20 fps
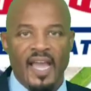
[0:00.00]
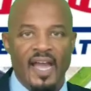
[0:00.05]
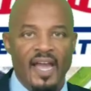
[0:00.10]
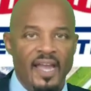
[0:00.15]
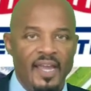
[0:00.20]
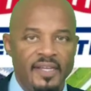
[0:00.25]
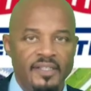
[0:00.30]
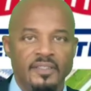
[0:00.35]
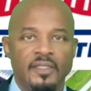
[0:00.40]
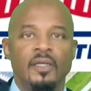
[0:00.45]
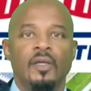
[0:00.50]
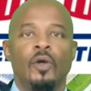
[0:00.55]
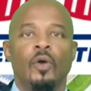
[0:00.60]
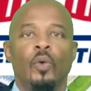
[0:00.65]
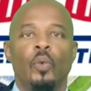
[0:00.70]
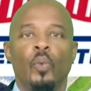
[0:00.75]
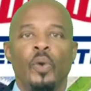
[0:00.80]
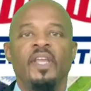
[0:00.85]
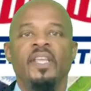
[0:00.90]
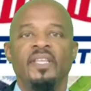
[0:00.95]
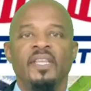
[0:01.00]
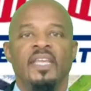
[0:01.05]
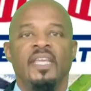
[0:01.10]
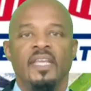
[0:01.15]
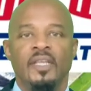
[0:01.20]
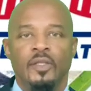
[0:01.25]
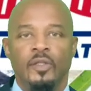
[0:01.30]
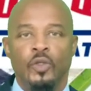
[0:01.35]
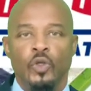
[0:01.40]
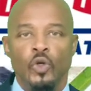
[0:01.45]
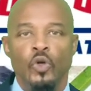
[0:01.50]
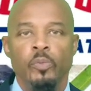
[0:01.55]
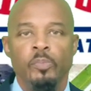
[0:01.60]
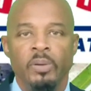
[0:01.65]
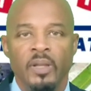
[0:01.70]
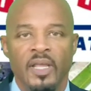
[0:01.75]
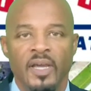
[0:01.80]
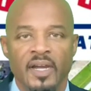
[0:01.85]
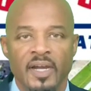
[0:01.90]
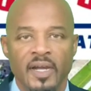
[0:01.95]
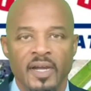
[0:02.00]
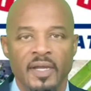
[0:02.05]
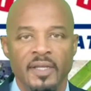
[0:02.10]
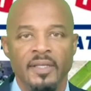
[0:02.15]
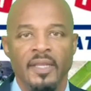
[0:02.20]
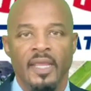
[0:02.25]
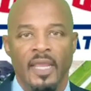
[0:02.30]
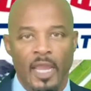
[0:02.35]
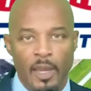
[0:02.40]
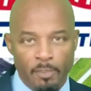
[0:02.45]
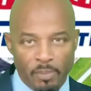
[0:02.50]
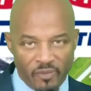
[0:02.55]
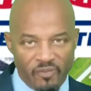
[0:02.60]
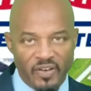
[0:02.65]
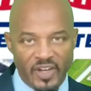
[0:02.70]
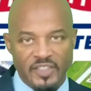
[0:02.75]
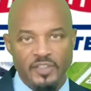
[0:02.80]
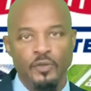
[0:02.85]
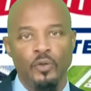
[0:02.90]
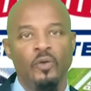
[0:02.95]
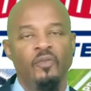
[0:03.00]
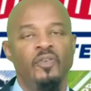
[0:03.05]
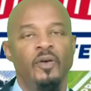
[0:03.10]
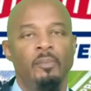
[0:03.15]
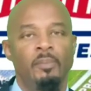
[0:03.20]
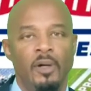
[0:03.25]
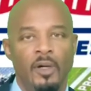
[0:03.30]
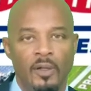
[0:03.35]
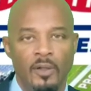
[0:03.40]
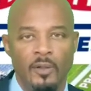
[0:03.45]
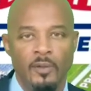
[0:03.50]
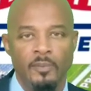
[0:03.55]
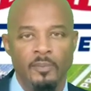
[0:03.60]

guys, we need new blood in professional football.